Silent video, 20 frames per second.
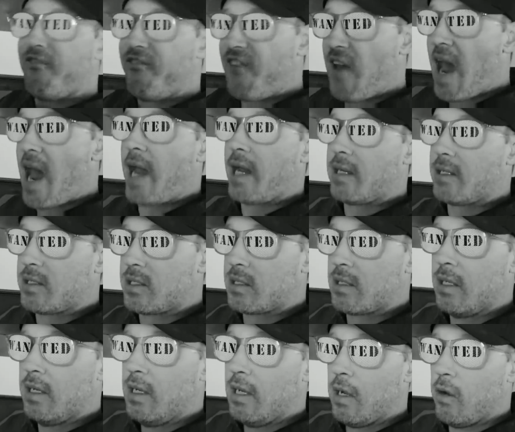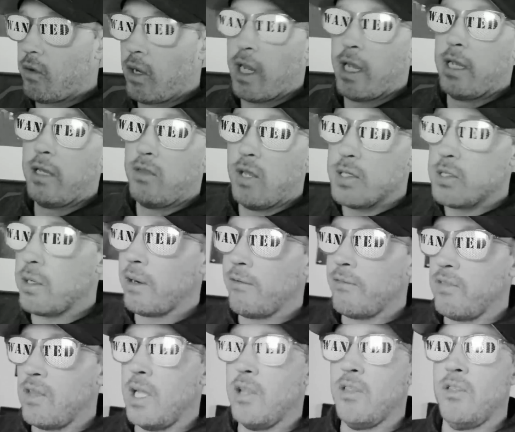facts, okay? These
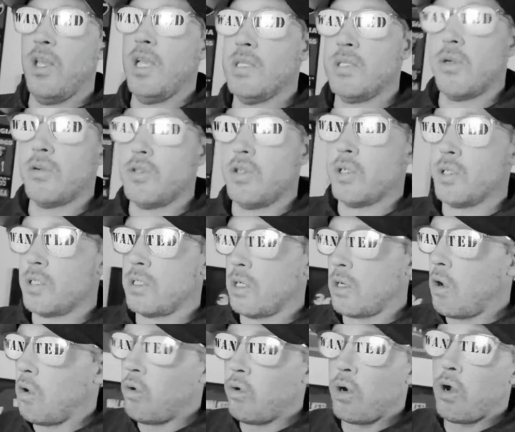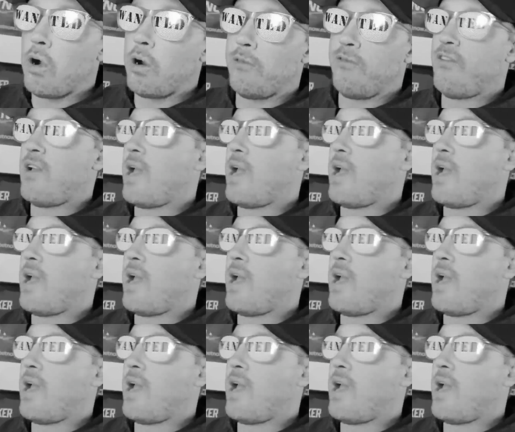are just the cold hard